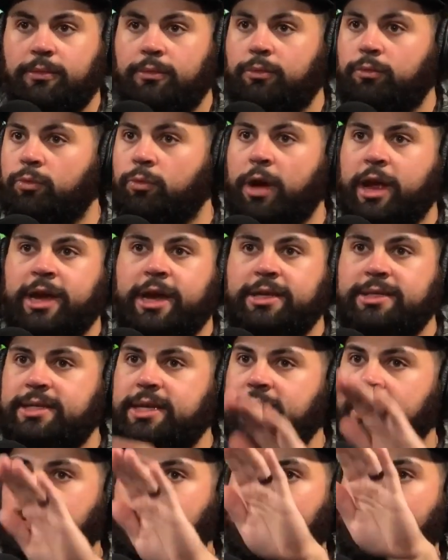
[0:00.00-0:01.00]
right next
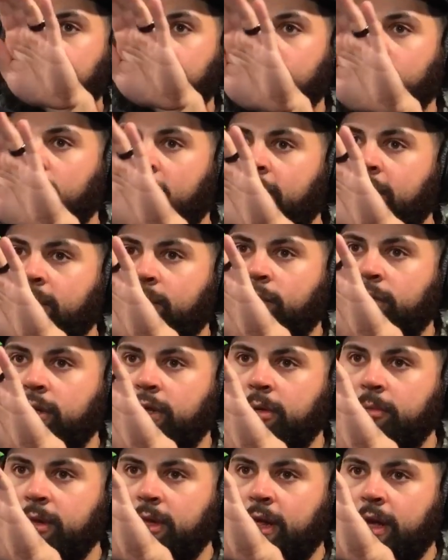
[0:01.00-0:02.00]
to Elon, right? We're going
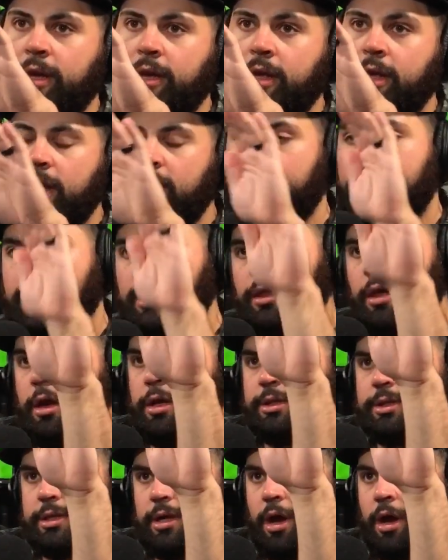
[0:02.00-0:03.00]
to be like,
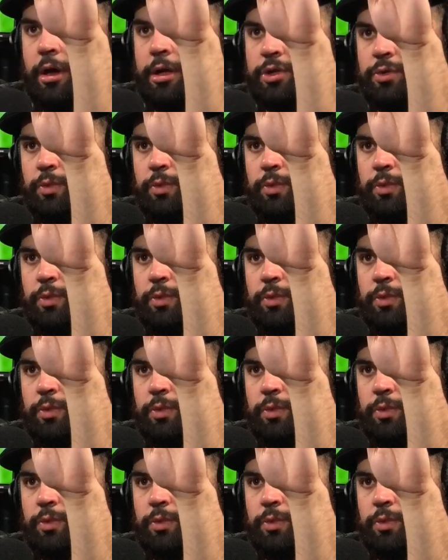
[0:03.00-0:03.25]
Elon's on his